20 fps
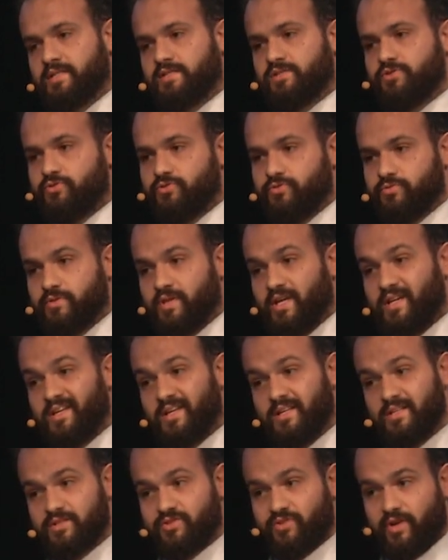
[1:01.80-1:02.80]
months to do the
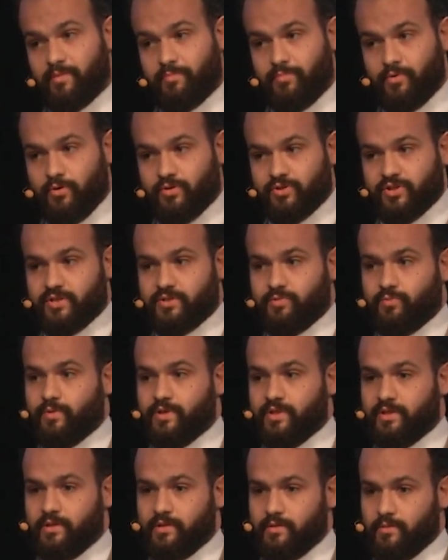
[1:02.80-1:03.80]
entire project.
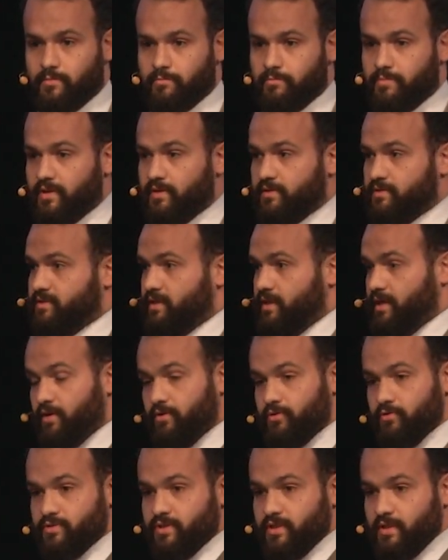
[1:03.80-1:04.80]
We built a
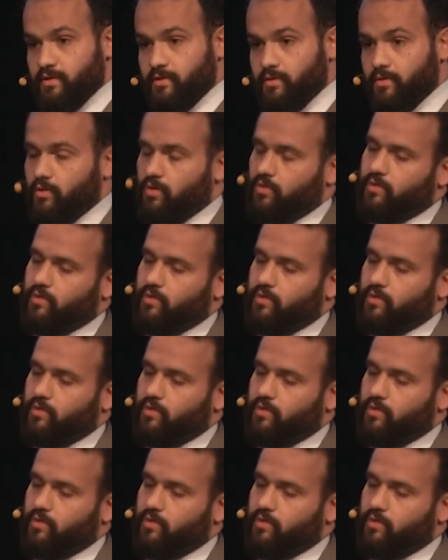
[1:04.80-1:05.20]
hotel.